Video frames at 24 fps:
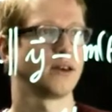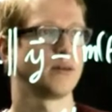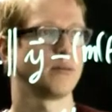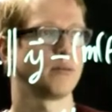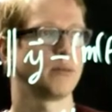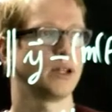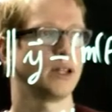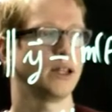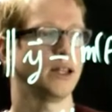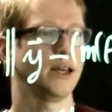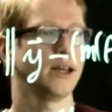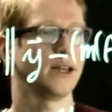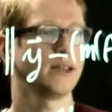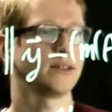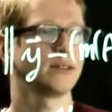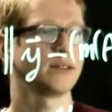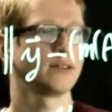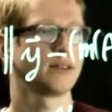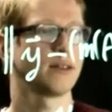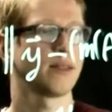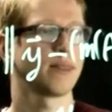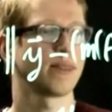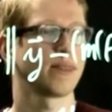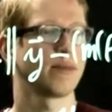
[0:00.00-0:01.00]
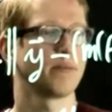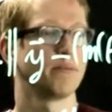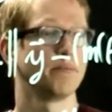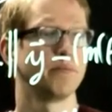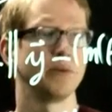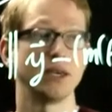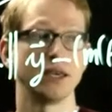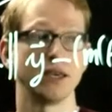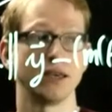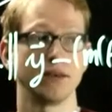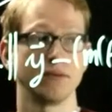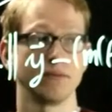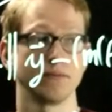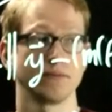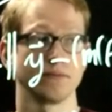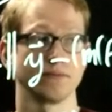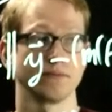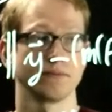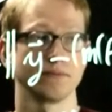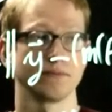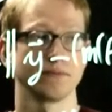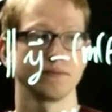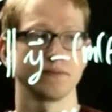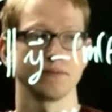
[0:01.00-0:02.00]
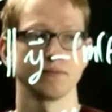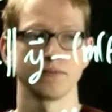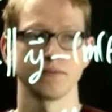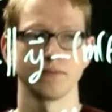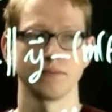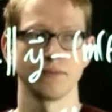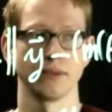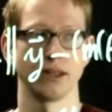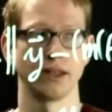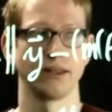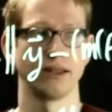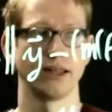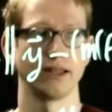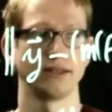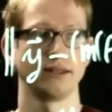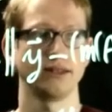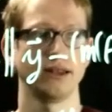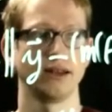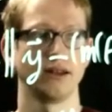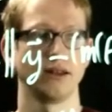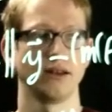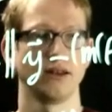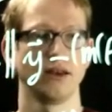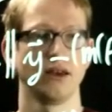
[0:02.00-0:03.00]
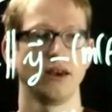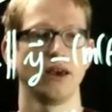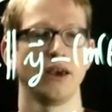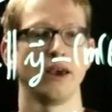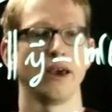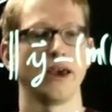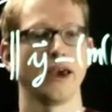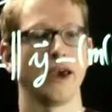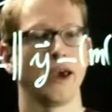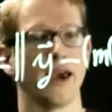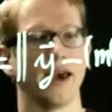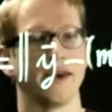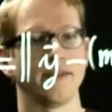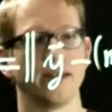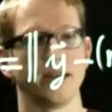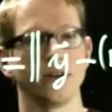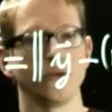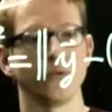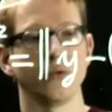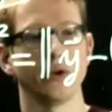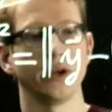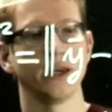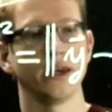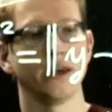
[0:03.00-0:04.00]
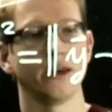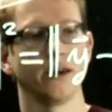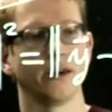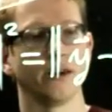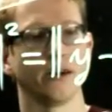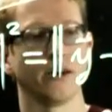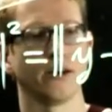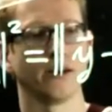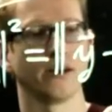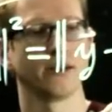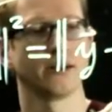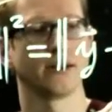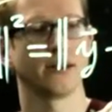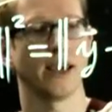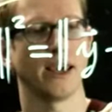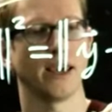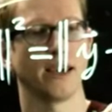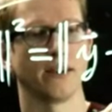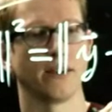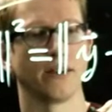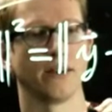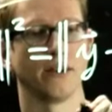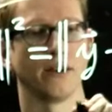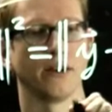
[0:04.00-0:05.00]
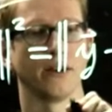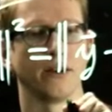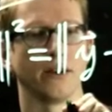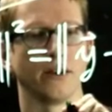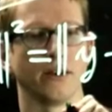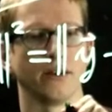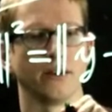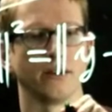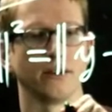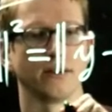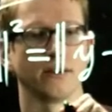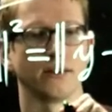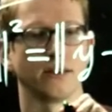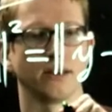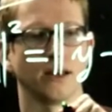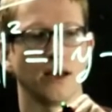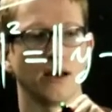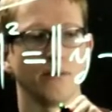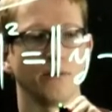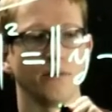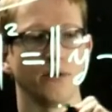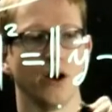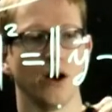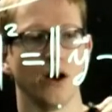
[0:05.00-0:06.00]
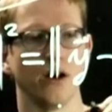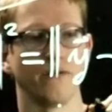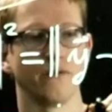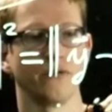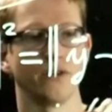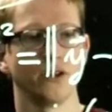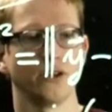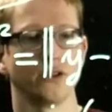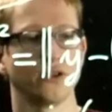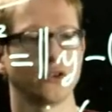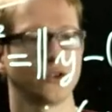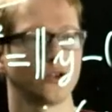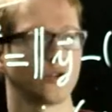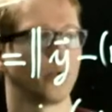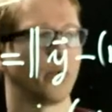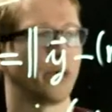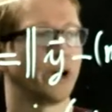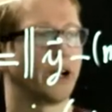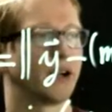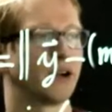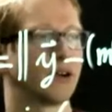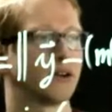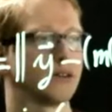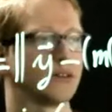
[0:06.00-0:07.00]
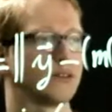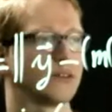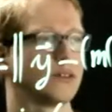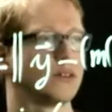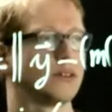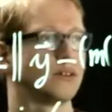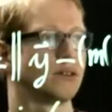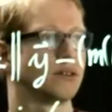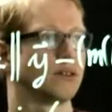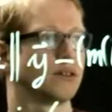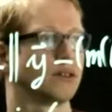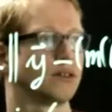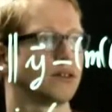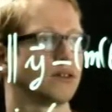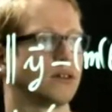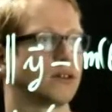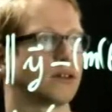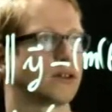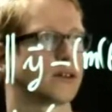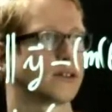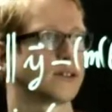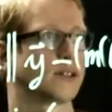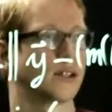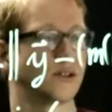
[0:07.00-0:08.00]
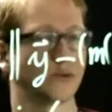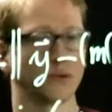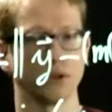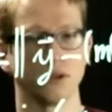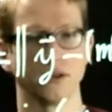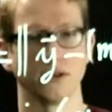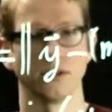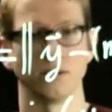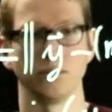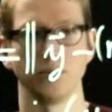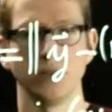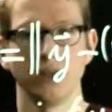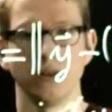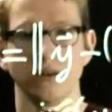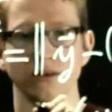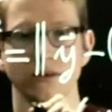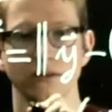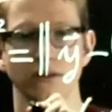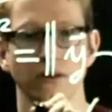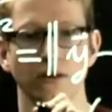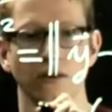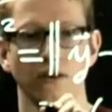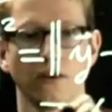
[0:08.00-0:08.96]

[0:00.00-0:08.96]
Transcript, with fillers: plus b. And that's it. And then we take the sum of these squares, because that's what this means,